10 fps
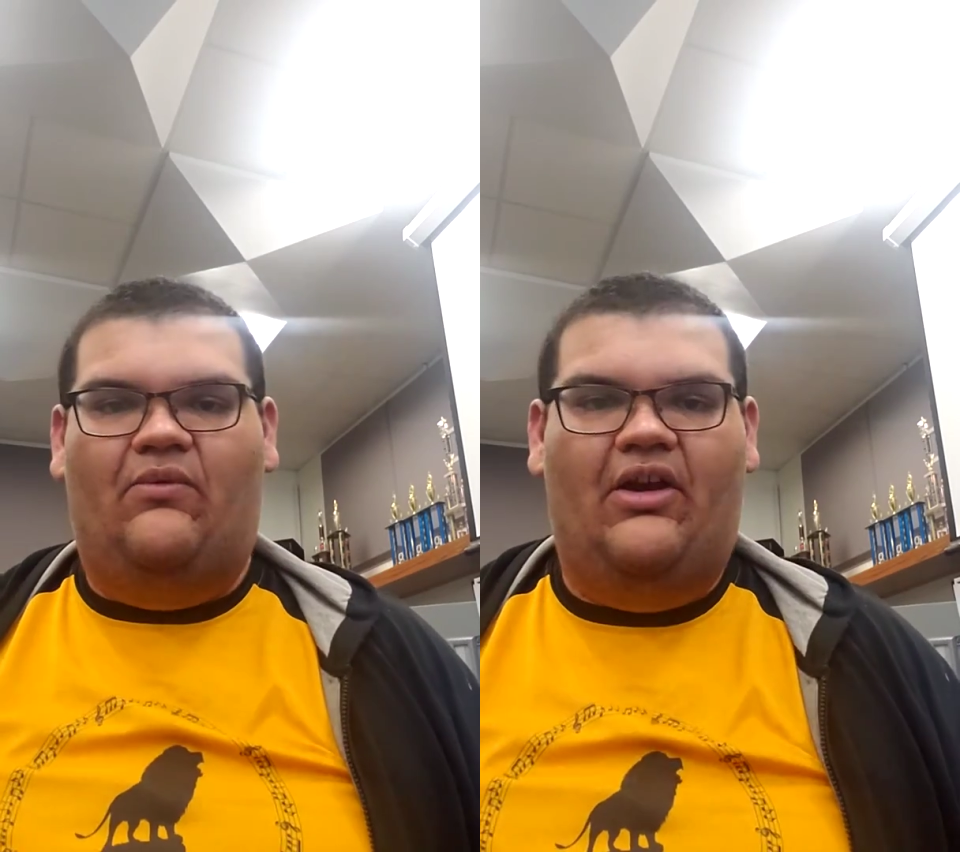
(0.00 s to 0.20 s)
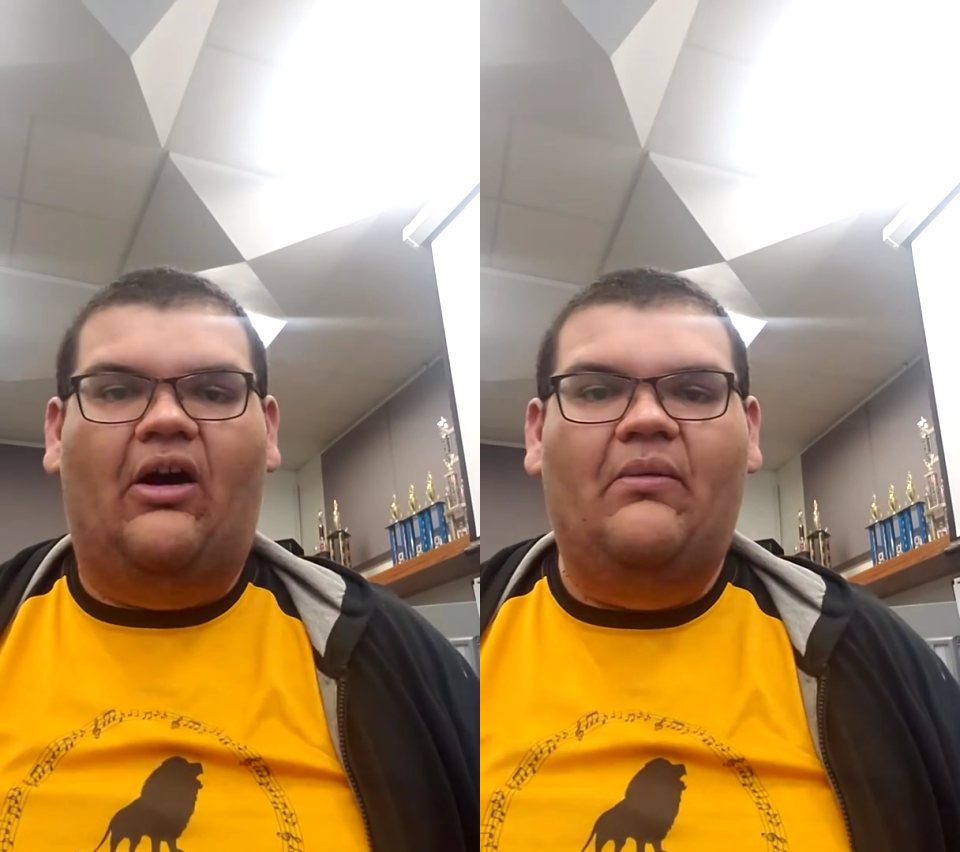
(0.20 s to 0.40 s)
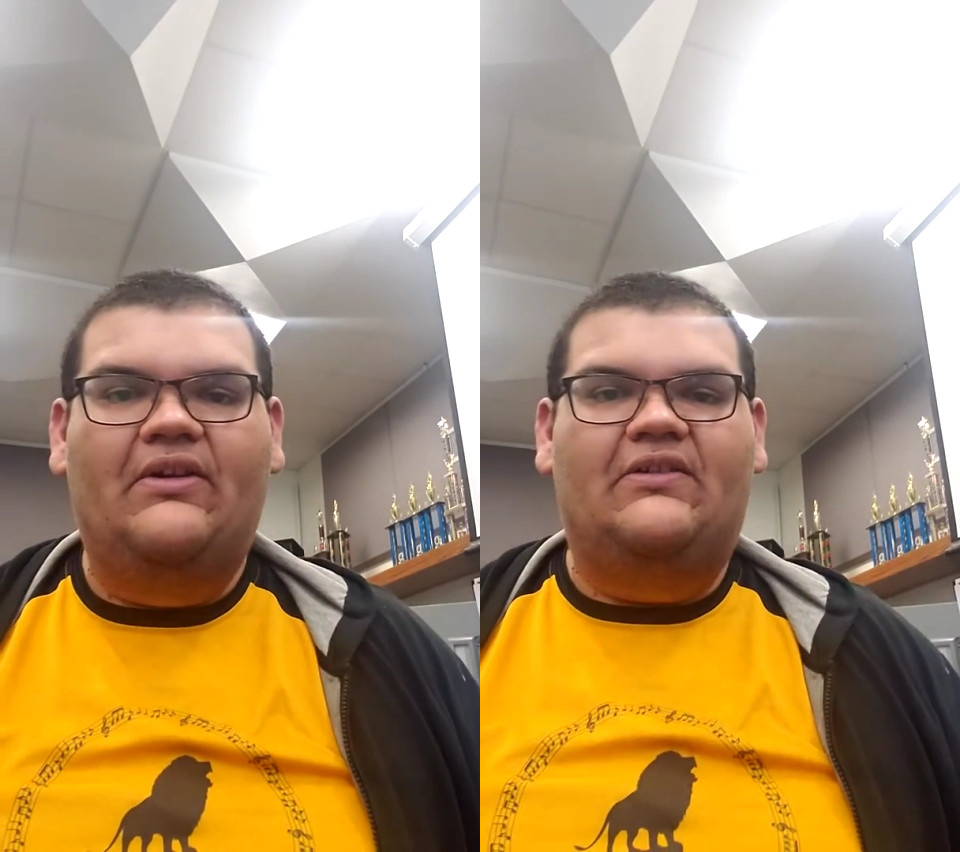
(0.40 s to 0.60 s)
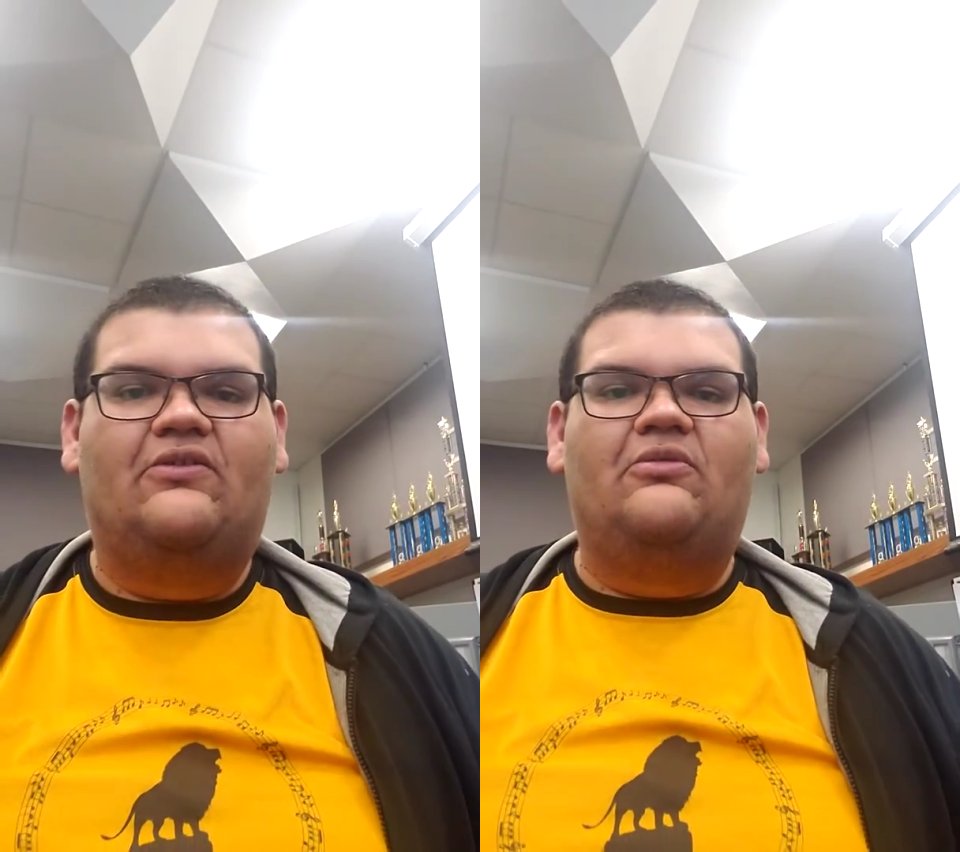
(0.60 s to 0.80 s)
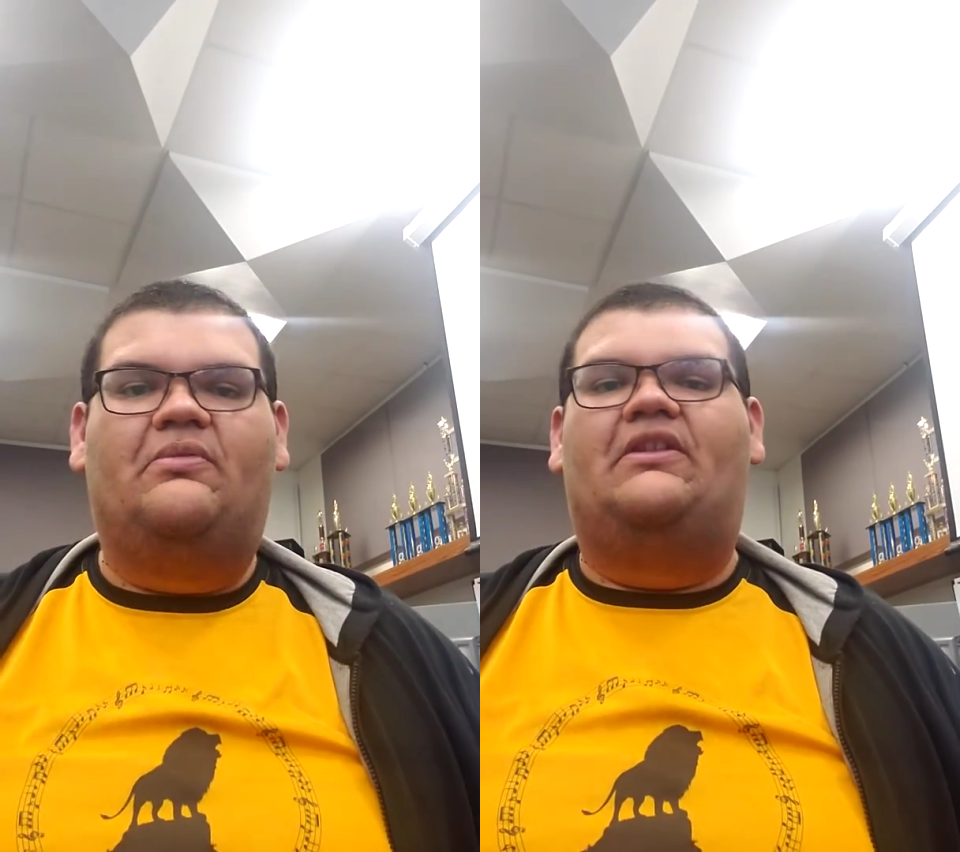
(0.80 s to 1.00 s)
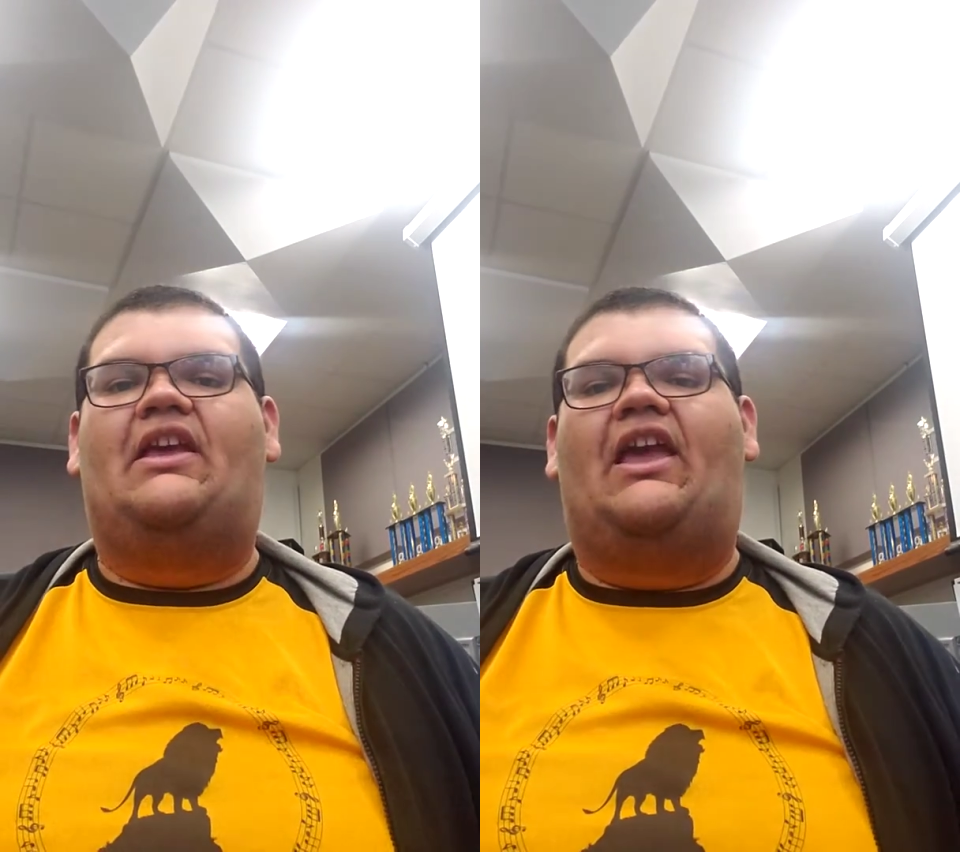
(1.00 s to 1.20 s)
we always group the